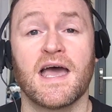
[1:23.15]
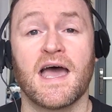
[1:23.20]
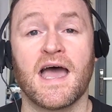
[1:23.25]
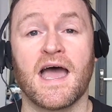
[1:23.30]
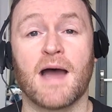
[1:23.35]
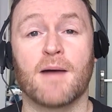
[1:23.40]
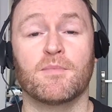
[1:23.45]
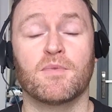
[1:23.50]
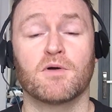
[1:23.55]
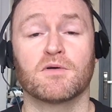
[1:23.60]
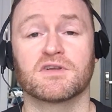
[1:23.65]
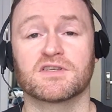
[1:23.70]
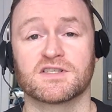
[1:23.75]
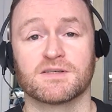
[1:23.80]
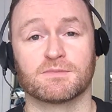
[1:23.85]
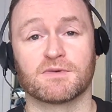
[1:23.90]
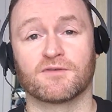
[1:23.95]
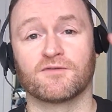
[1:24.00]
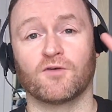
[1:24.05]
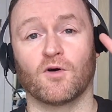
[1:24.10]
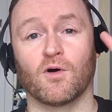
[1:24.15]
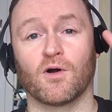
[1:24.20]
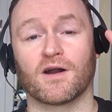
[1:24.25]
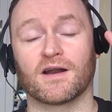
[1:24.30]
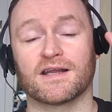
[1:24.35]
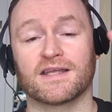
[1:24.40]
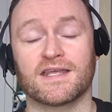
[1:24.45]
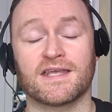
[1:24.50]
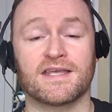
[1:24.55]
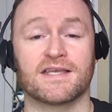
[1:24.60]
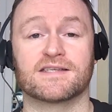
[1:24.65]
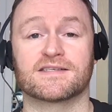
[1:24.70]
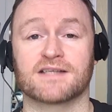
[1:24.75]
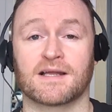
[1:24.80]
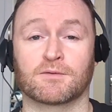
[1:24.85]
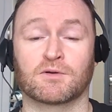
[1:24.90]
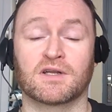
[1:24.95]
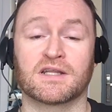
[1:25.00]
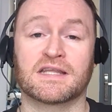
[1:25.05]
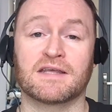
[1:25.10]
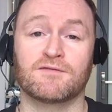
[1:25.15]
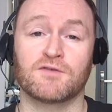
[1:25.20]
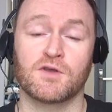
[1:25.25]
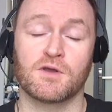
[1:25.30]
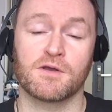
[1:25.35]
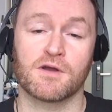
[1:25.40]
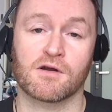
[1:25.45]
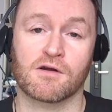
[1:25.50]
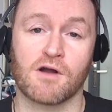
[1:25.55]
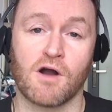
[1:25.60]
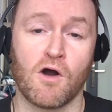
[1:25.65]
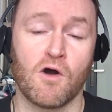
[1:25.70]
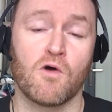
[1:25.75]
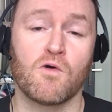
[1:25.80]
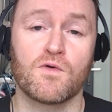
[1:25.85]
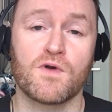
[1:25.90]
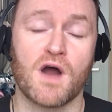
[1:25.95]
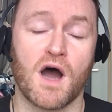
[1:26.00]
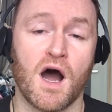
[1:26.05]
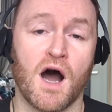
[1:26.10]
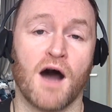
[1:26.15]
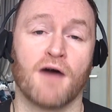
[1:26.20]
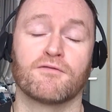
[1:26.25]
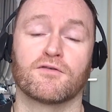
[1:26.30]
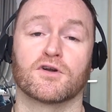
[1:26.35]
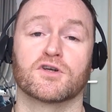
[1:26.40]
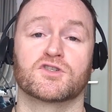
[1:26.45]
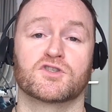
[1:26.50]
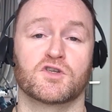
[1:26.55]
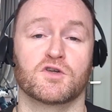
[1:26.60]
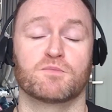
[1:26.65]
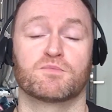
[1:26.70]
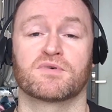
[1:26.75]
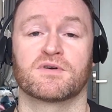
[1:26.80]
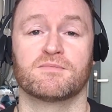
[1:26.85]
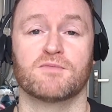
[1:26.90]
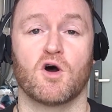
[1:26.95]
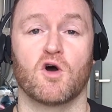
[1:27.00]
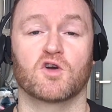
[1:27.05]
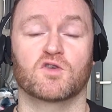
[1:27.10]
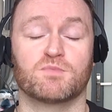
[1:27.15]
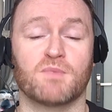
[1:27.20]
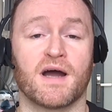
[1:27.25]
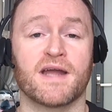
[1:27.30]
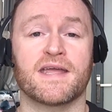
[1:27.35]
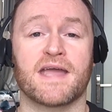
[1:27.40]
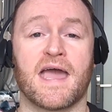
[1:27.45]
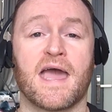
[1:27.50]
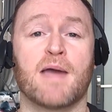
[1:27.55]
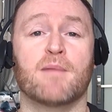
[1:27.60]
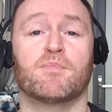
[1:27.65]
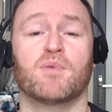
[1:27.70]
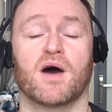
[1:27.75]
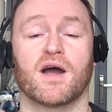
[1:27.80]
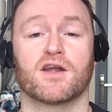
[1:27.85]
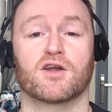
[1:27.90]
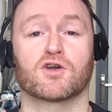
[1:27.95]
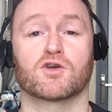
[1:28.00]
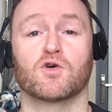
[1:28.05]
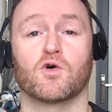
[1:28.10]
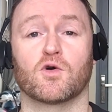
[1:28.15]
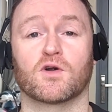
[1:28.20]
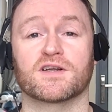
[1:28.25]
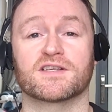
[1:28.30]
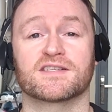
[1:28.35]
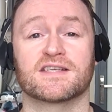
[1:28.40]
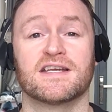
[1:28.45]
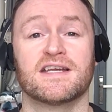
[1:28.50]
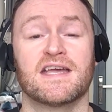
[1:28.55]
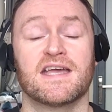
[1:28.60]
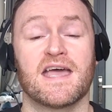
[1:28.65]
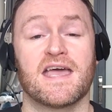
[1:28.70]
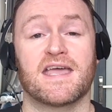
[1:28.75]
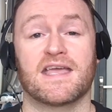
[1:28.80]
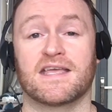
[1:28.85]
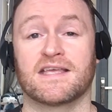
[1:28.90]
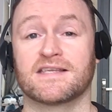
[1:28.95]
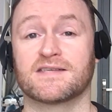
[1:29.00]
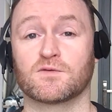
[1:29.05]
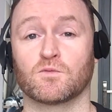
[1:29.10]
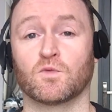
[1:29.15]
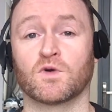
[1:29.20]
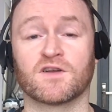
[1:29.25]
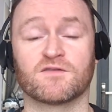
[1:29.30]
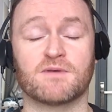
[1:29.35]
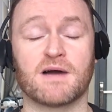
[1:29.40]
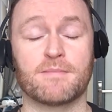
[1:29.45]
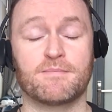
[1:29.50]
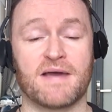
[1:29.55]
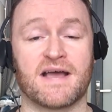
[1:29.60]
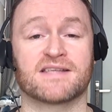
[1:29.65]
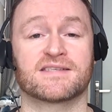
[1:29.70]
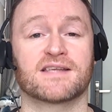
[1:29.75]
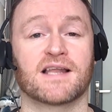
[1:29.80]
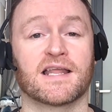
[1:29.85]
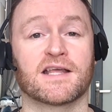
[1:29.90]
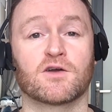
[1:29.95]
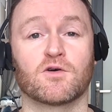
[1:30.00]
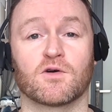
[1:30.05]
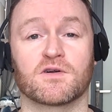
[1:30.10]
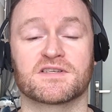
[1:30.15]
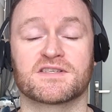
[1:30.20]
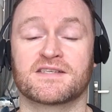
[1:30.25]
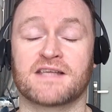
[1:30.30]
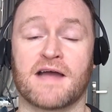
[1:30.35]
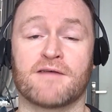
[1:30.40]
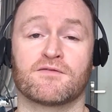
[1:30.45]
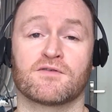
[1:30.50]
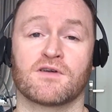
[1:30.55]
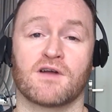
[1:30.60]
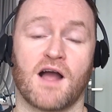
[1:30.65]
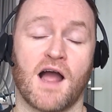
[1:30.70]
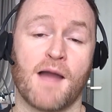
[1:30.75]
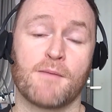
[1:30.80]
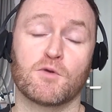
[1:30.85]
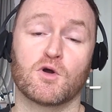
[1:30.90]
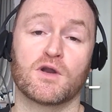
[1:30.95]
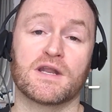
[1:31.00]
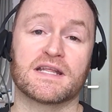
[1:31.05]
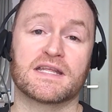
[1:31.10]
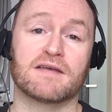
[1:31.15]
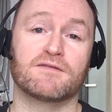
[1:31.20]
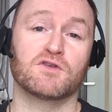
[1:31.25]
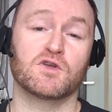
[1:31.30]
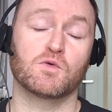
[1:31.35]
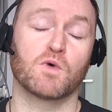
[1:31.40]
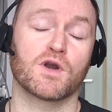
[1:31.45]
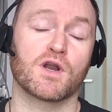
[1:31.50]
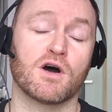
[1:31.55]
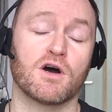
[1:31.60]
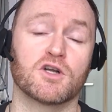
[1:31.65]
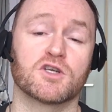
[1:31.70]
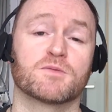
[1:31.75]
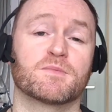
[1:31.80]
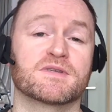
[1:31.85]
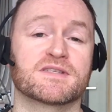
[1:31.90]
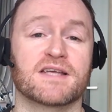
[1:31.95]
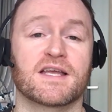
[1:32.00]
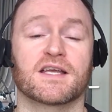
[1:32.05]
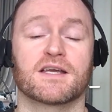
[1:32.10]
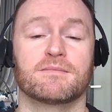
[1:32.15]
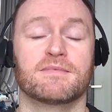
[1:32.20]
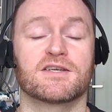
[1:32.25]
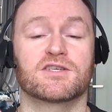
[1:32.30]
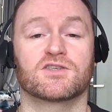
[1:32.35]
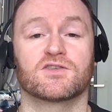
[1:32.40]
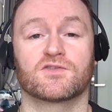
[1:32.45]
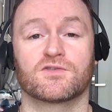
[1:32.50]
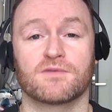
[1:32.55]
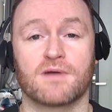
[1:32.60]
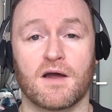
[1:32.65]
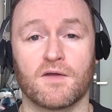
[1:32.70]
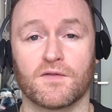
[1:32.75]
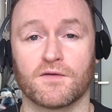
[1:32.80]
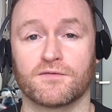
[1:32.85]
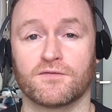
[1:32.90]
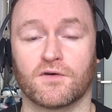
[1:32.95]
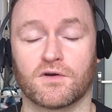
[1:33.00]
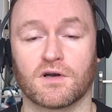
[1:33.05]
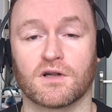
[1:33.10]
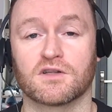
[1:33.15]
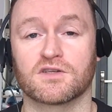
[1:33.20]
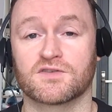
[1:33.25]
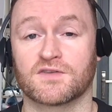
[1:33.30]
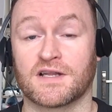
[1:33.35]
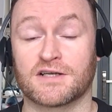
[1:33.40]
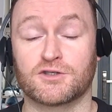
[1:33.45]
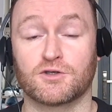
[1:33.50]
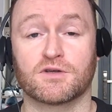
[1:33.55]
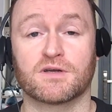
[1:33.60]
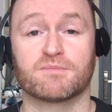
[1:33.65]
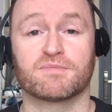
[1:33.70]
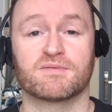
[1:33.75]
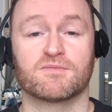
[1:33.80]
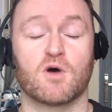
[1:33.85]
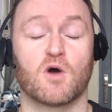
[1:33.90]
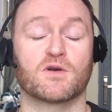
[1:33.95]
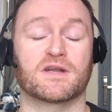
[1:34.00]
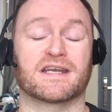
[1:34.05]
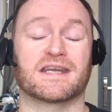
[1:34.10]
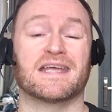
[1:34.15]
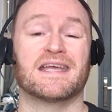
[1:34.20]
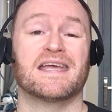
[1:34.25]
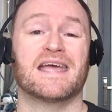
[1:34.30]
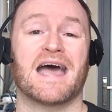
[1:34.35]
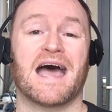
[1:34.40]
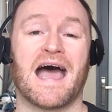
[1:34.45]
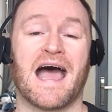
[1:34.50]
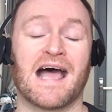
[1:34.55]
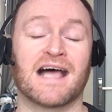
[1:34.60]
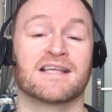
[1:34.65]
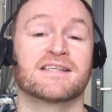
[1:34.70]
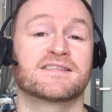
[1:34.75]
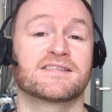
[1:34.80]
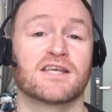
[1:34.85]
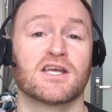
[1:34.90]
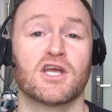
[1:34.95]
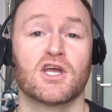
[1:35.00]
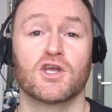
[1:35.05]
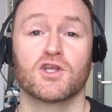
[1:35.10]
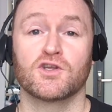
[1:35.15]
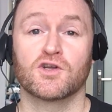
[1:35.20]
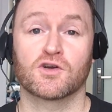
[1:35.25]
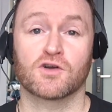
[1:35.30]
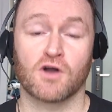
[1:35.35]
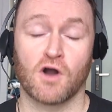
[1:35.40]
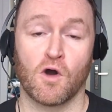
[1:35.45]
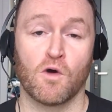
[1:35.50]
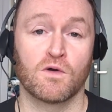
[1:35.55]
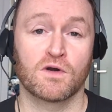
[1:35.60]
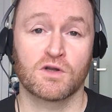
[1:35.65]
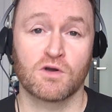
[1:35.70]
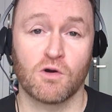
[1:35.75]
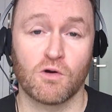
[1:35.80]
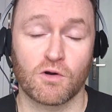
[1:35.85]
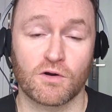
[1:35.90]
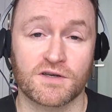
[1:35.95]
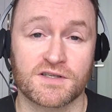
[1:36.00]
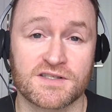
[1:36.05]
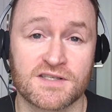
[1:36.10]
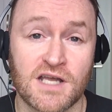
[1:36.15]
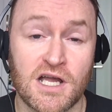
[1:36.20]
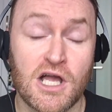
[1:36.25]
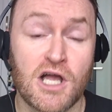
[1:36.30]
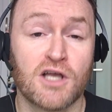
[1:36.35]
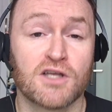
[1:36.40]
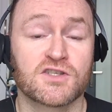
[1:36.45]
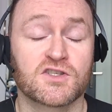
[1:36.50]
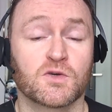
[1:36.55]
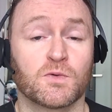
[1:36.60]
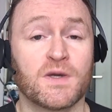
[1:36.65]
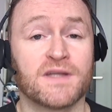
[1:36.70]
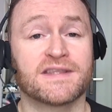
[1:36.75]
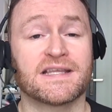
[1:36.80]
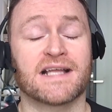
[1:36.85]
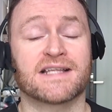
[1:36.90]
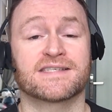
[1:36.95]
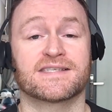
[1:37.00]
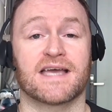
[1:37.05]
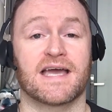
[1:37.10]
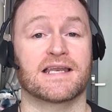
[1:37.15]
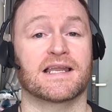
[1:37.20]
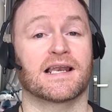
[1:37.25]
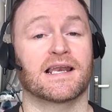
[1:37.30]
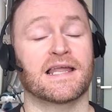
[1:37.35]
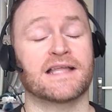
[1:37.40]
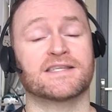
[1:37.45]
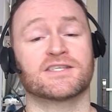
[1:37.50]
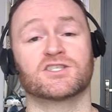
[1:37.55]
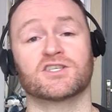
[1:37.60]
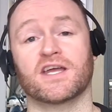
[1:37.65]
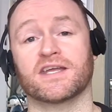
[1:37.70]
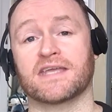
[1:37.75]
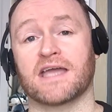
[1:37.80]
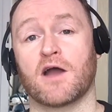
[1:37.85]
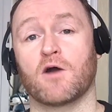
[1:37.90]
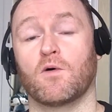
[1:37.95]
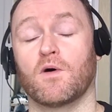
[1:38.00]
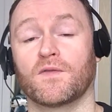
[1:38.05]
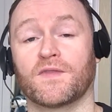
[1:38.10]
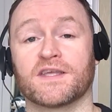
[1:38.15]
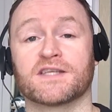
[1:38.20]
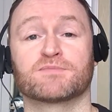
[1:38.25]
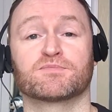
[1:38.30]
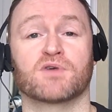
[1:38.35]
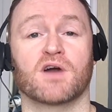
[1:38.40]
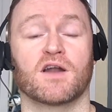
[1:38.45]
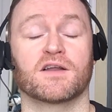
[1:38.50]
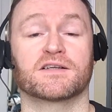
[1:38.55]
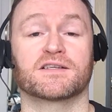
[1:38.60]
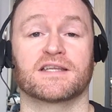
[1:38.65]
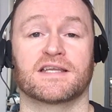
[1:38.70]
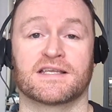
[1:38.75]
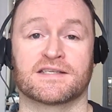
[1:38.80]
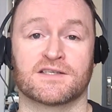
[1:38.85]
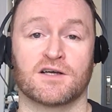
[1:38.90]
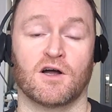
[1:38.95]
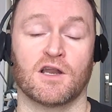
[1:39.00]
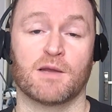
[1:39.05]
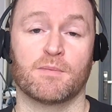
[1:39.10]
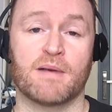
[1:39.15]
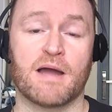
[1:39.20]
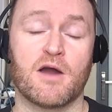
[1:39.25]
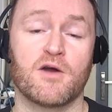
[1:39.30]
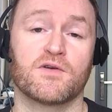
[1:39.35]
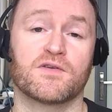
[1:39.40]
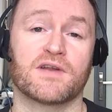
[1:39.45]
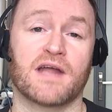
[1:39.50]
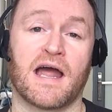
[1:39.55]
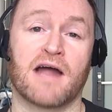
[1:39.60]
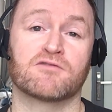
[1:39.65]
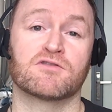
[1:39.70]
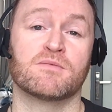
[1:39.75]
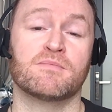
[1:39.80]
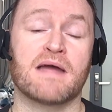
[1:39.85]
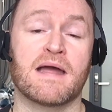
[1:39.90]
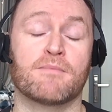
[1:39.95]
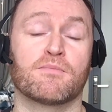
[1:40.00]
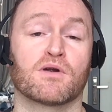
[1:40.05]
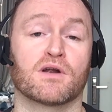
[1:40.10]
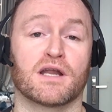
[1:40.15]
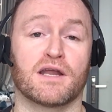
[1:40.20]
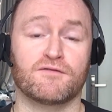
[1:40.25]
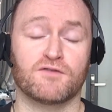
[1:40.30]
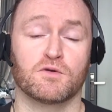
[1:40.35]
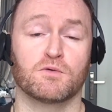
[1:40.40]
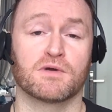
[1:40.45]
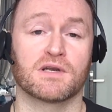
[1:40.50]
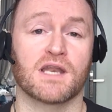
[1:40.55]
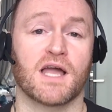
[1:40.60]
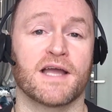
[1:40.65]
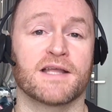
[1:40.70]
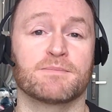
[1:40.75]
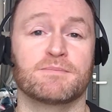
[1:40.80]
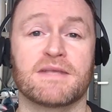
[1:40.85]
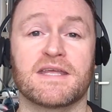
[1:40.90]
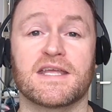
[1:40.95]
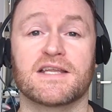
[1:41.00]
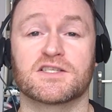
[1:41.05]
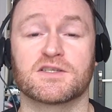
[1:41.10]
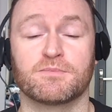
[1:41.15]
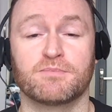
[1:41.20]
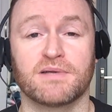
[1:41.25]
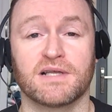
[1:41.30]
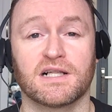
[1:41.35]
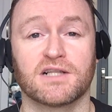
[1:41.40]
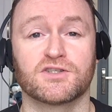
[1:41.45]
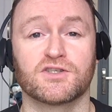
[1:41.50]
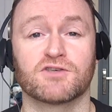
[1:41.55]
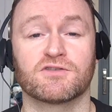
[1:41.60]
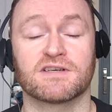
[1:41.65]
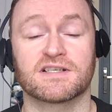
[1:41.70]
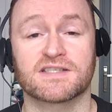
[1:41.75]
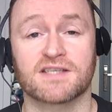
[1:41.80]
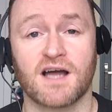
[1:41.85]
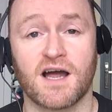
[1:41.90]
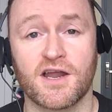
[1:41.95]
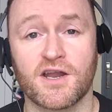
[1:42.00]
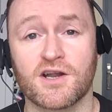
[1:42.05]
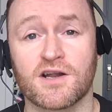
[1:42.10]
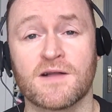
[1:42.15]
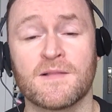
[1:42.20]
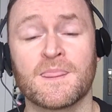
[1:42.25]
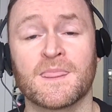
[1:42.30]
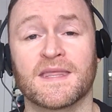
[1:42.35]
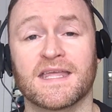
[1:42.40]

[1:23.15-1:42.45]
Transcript: Uh, bonus number four is I'm going to give you your own offer to promote. My Empire course is one of my best-selling courses ever. I'm going to give you 100% commission throughout the funnel so that you can promote it as your own course. So with that said, let's check out what this product is all about. And remember, if you would like me to build your entire